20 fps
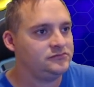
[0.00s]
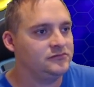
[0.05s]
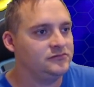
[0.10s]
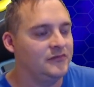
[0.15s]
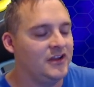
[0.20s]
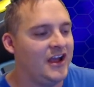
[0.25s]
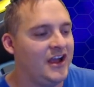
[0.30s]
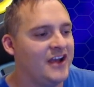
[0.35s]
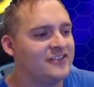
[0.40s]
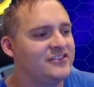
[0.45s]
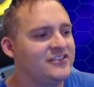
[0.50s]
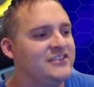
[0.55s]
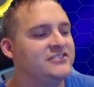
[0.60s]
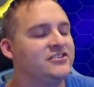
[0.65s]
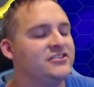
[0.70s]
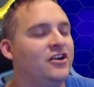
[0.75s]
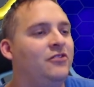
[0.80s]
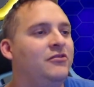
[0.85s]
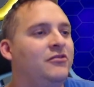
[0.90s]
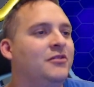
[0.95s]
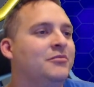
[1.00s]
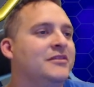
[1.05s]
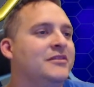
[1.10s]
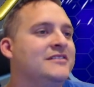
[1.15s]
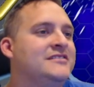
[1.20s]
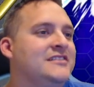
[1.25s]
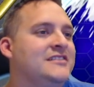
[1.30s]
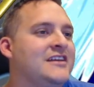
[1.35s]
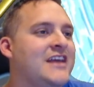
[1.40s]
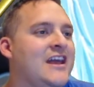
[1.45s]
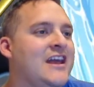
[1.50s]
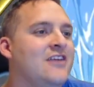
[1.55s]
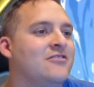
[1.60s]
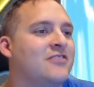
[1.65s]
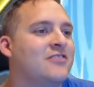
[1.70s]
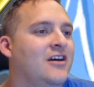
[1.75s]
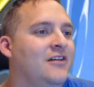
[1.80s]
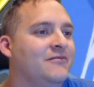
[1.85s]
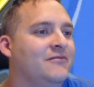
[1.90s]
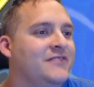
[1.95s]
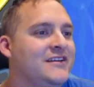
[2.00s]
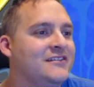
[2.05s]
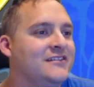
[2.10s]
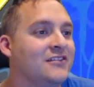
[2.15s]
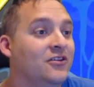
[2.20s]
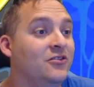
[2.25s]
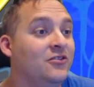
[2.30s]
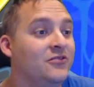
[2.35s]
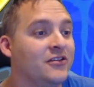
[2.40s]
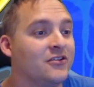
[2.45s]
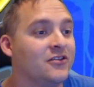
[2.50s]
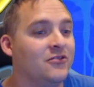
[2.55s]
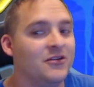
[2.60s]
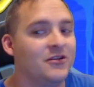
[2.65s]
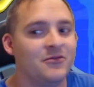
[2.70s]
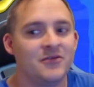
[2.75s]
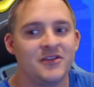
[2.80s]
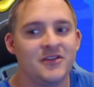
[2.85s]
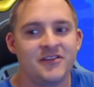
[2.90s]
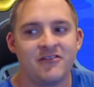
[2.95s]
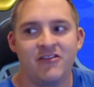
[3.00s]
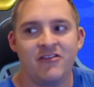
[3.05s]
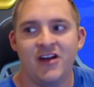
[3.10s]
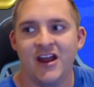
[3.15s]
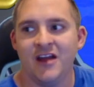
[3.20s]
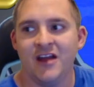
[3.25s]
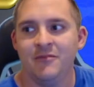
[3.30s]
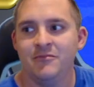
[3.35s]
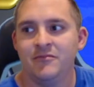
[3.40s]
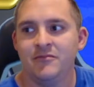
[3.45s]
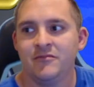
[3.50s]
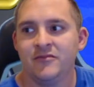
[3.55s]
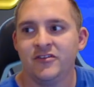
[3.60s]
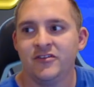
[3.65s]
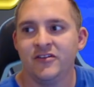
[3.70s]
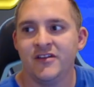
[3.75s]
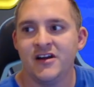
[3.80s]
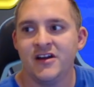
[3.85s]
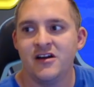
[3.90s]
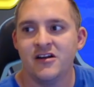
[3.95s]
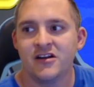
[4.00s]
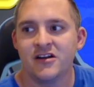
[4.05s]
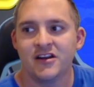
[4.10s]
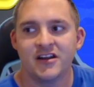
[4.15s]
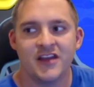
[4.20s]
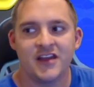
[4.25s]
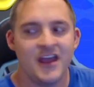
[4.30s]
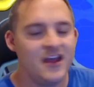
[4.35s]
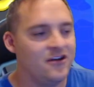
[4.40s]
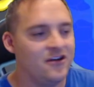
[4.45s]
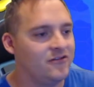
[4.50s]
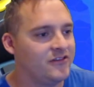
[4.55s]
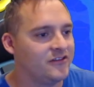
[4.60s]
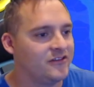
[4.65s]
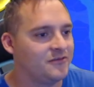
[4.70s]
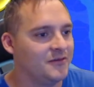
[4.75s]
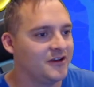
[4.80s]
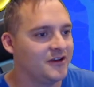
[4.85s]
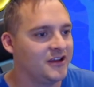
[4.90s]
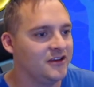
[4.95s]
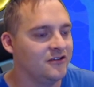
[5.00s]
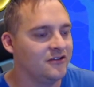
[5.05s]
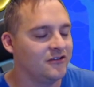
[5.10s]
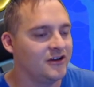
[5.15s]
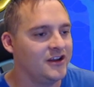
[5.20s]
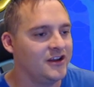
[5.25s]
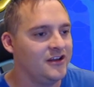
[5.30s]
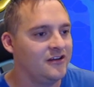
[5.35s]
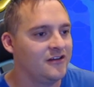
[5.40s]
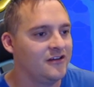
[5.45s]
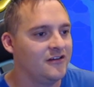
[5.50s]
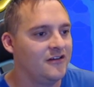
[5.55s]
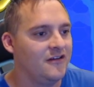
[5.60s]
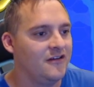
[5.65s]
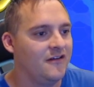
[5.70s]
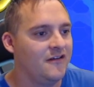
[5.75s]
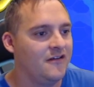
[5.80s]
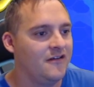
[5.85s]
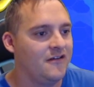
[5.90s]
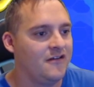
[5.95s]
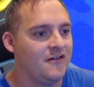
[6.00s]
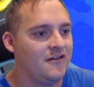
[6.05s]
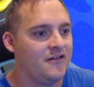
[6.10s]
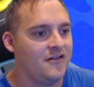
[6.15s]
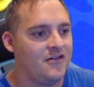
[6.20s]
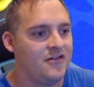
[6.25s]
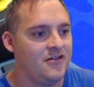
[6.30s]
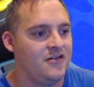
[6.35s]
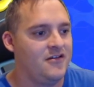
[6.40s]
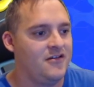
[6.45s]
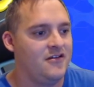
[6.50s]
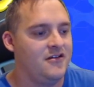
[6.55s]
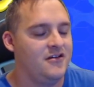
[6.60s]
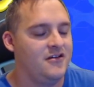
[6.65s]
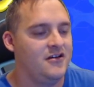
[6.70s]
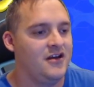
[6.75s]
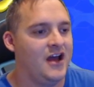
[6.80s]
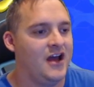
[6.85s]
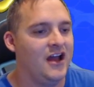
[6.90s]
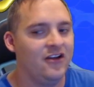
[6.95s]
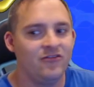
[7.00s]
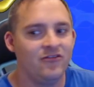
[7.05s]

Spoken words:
I actually don't want Blissey to KO Comfies. Oh, they're going with Cram, so they are going to KO this Munkidori. I don't